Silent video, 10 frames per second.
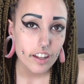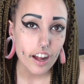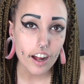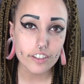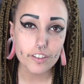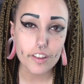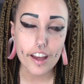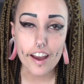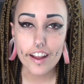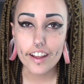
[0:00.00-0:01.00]
I'll do
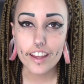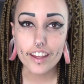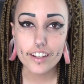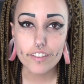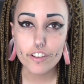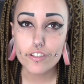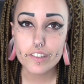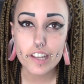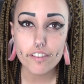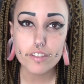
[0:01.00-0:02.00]
that. And if you just
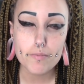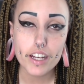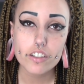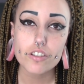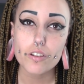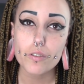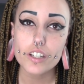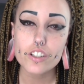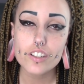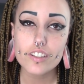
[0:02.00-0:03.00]
have some extra
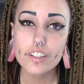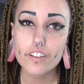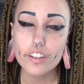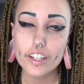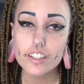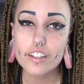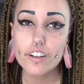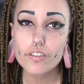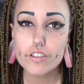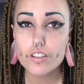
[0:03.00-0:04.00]
questions that you'd like to
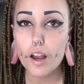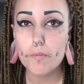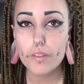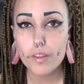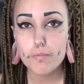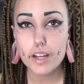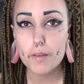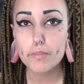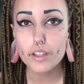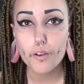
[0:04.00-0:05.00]
know, just comment them down
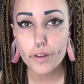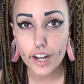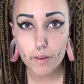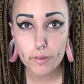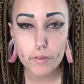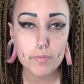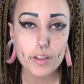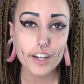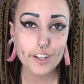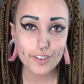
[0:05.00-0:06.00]
below and I will
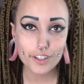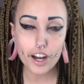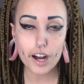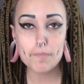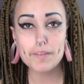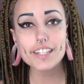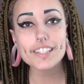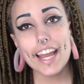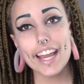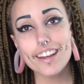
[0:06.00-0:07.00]
reply to you in the
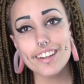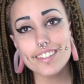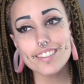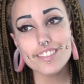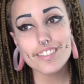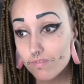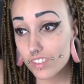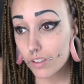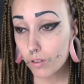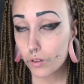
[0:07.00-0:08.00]
comments. And
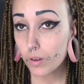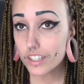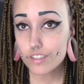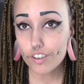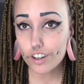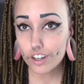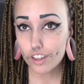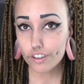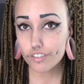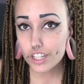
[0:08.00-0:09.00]
requests for
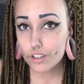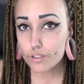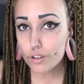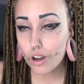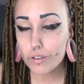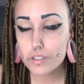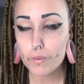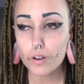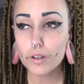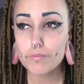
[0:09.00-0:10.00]
other videos are always
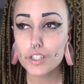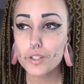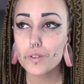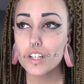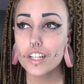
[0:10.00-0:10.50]
welcome too.